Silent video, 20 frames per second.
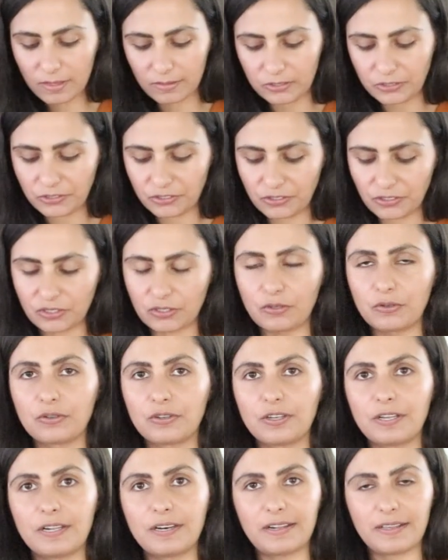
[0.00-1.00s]
it's just so
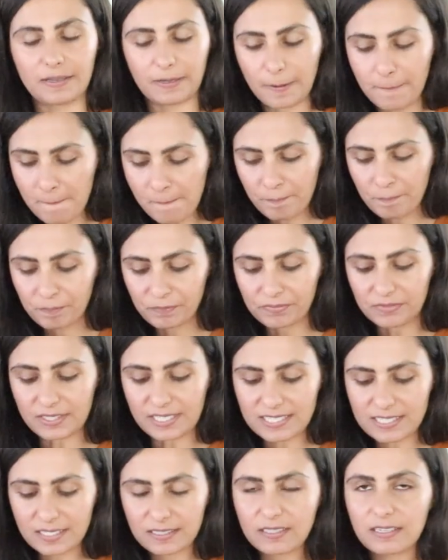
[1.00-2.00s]
good. Like,
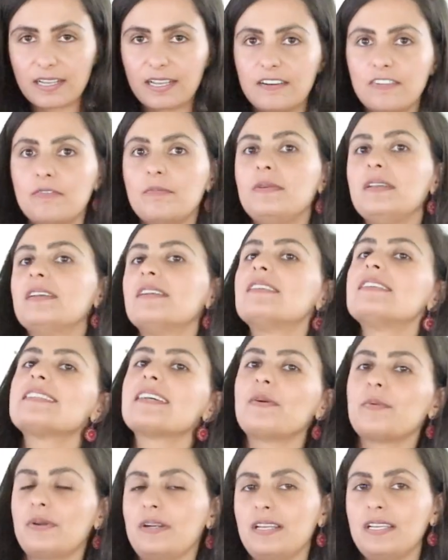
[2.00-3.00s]
these are the kind of meals
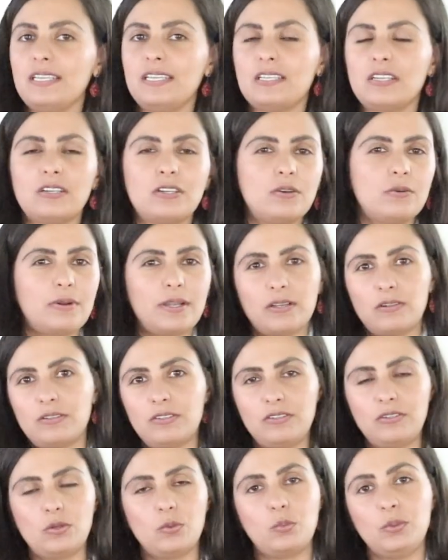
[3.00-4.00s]
I want to eat on a
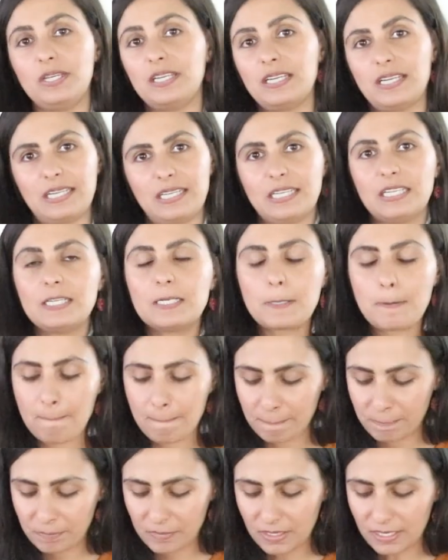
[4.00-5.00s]
regular, weeknight.
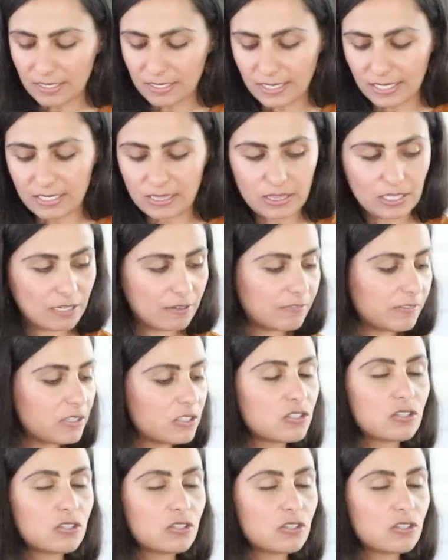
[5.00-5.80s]
I love the